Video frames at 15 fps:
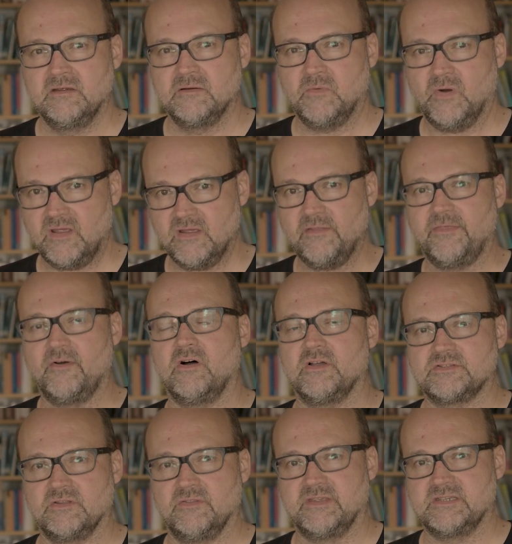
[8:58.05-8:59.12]
What are your
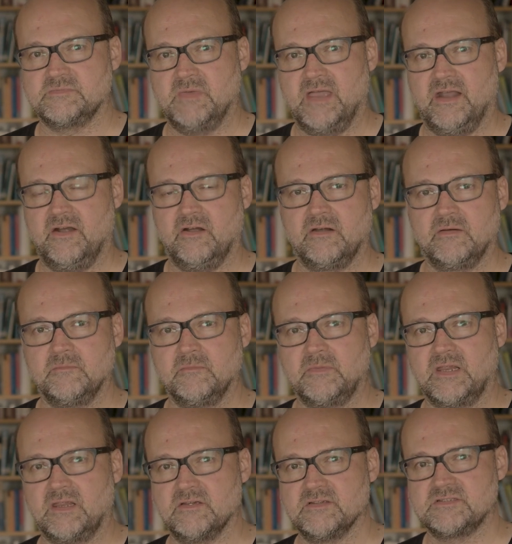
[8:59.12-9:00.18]
thoughts on this matter?
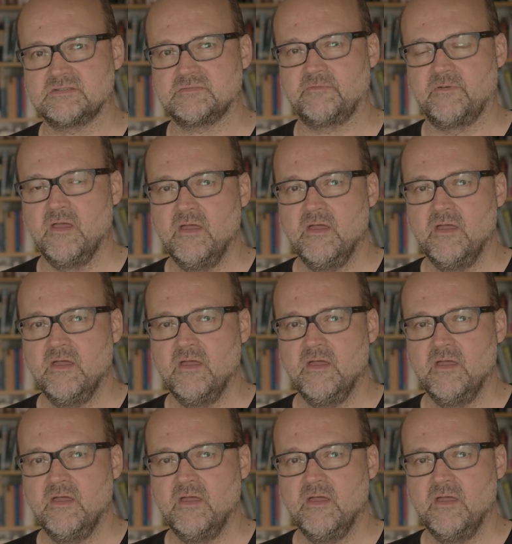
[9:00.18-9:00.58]
Because